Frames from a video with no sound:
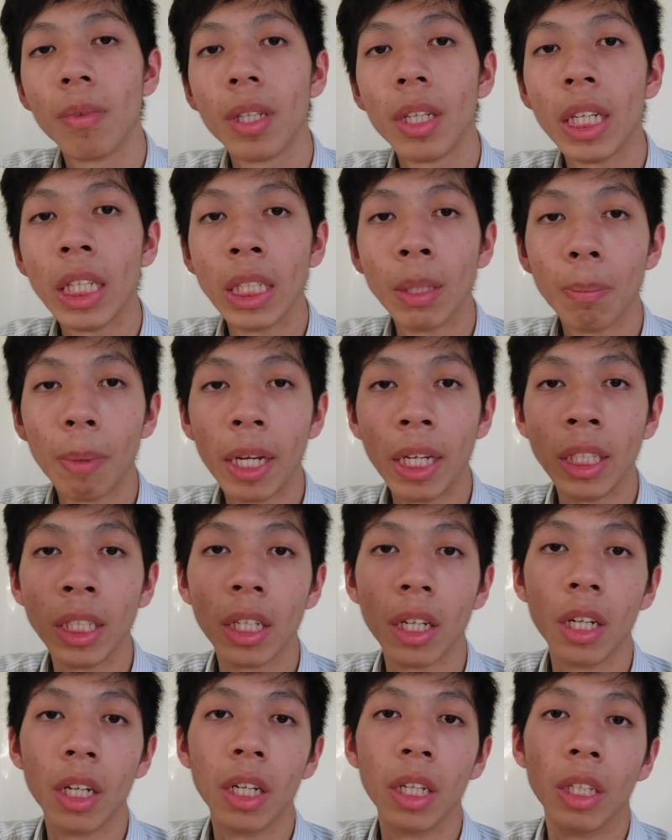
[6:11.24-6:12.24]
it's based
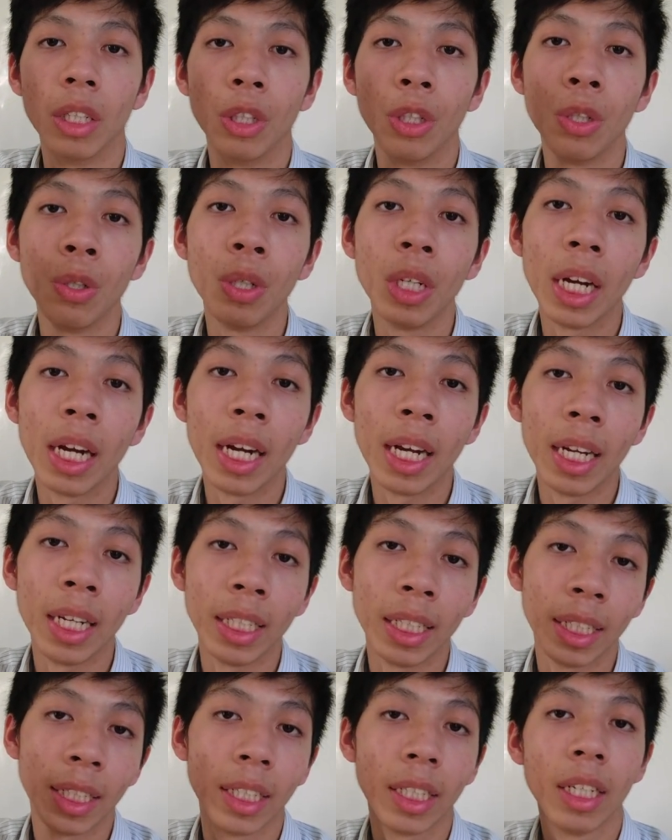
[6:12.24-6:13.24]
on you
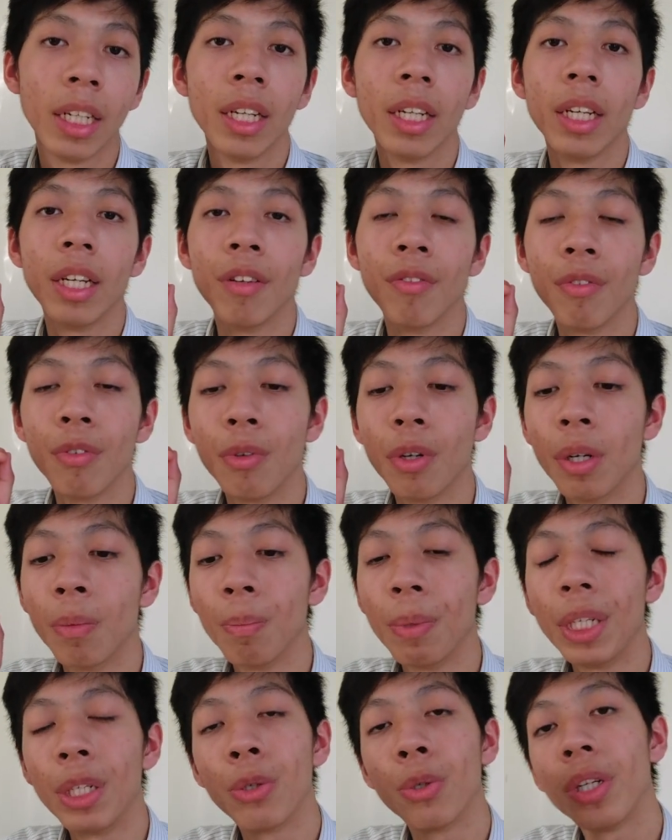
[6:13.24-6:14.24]
guys. If you want
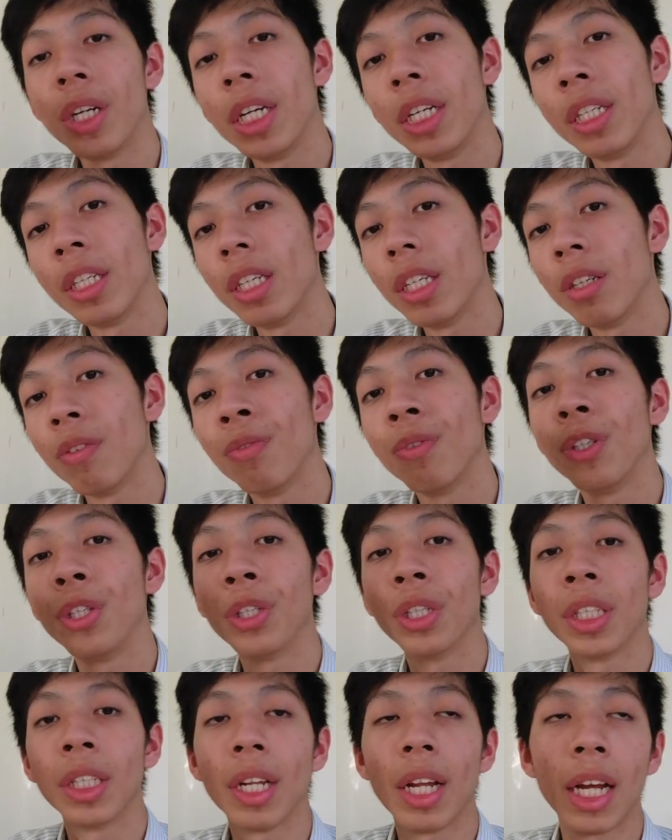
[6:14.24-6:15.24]
to be creative,
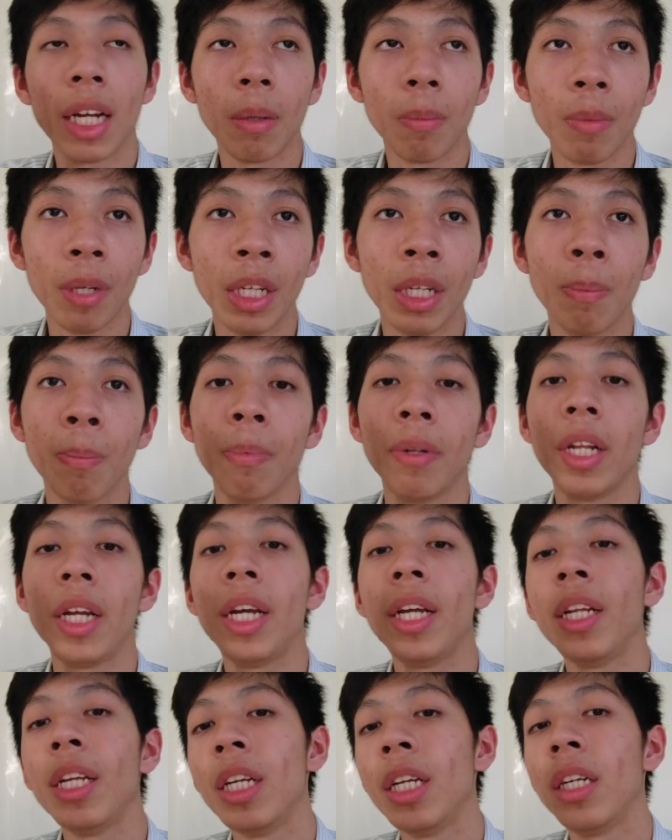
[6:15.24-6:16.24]
just like me,
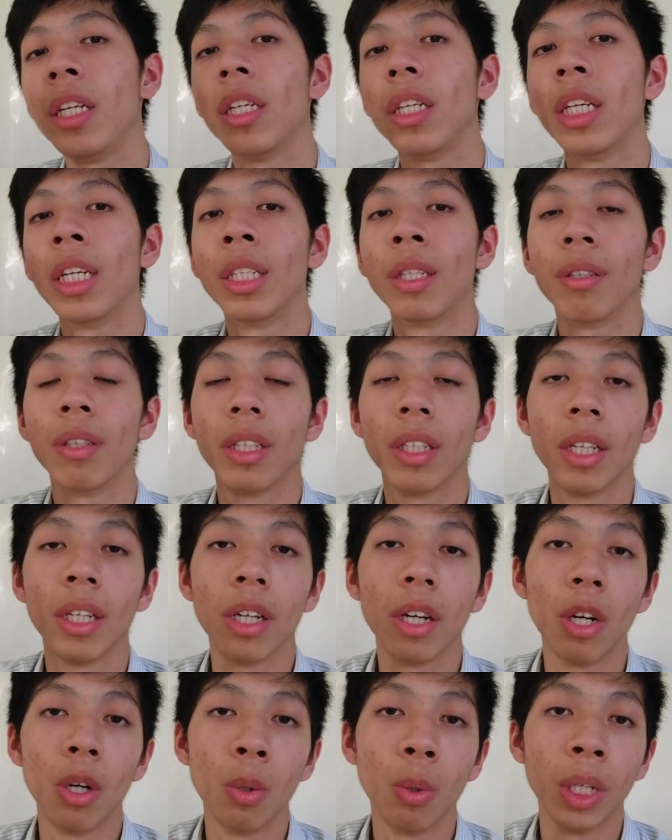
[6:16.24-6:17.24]
planning is
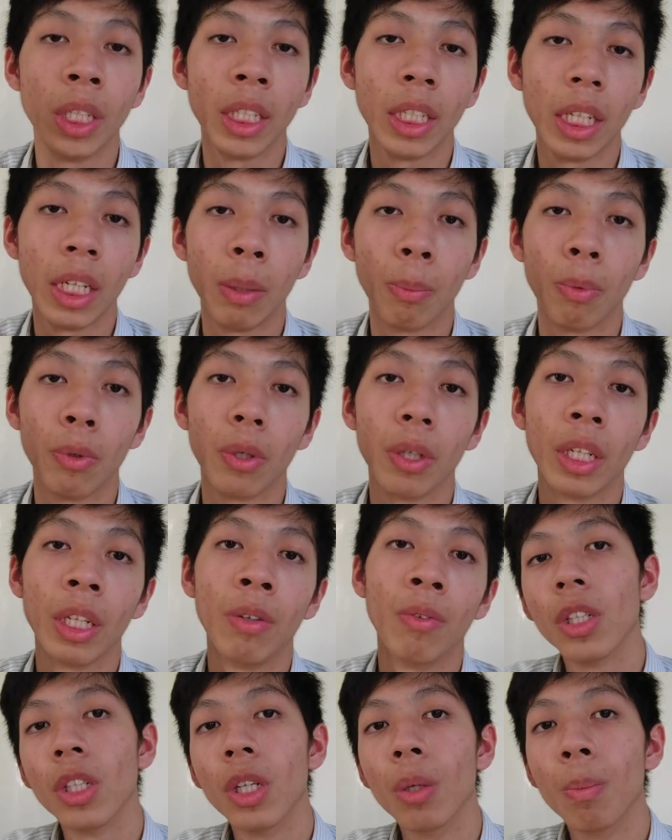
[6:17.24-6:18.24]
always
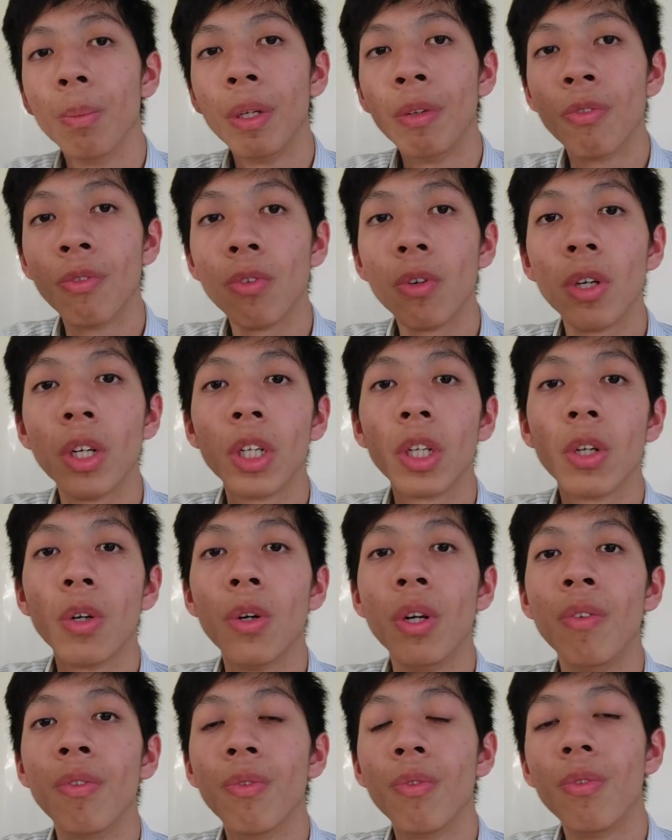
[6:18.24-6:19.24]
important. So before go
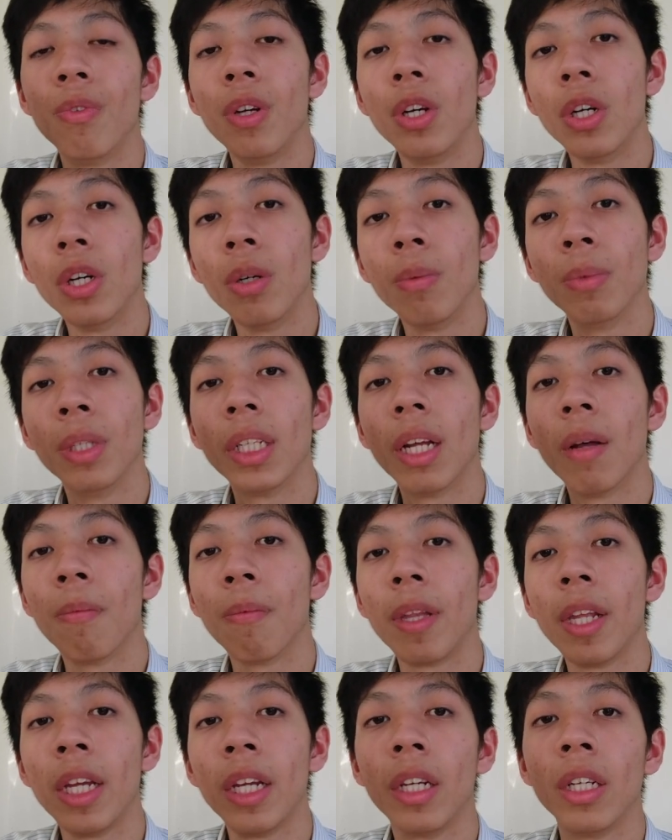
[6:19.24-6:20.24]
and film
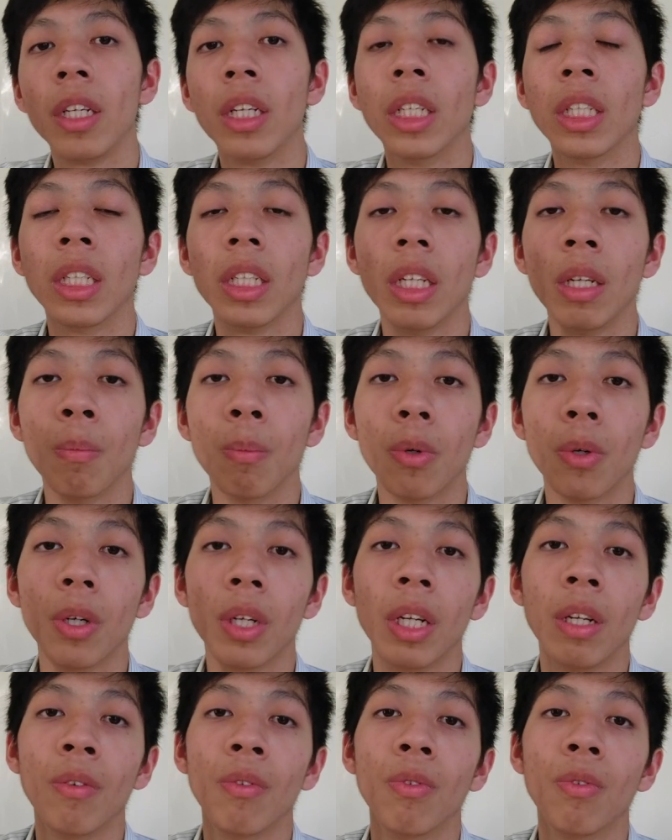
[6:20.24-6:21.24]
something, it's
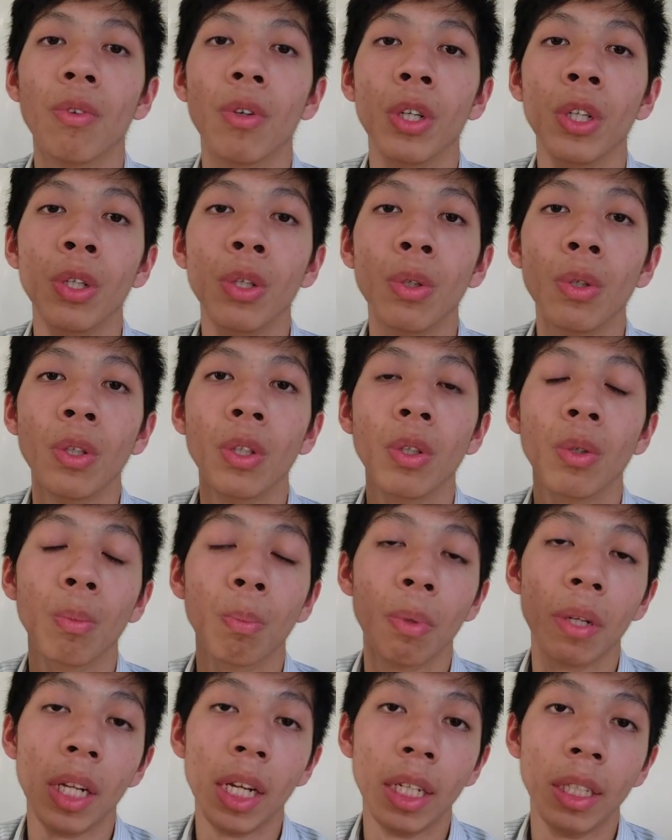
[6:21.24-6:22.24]
important for you to
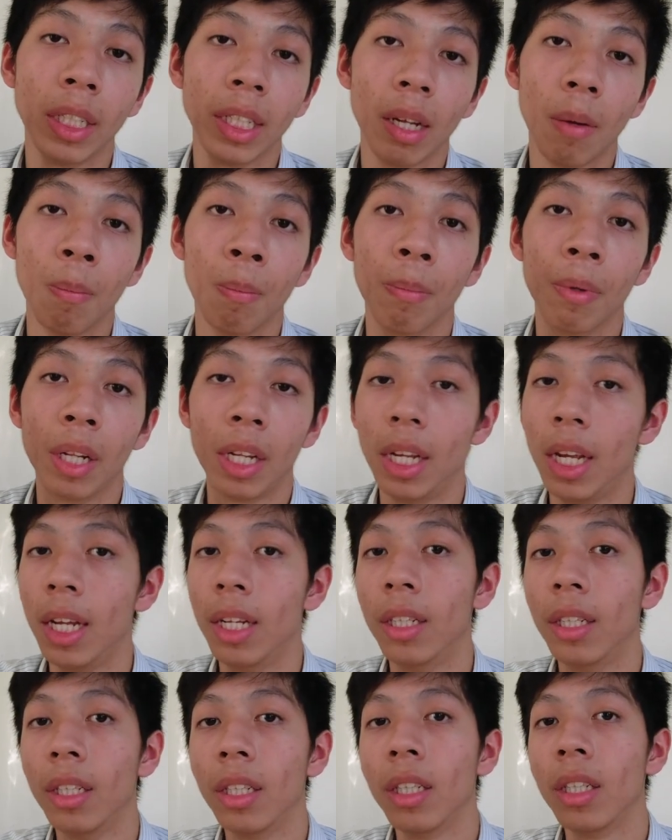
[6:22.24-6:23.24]
plan some
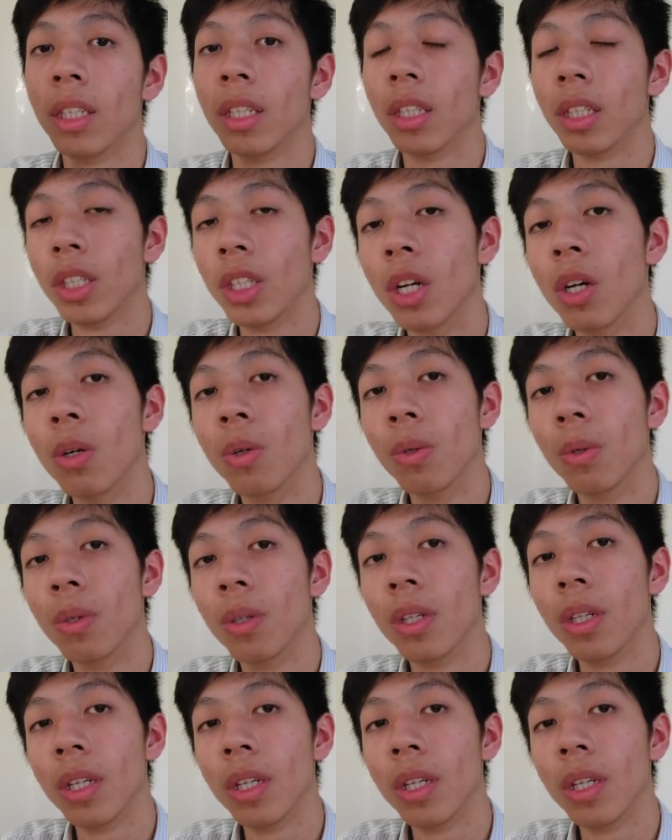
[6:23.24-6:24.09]
plan. So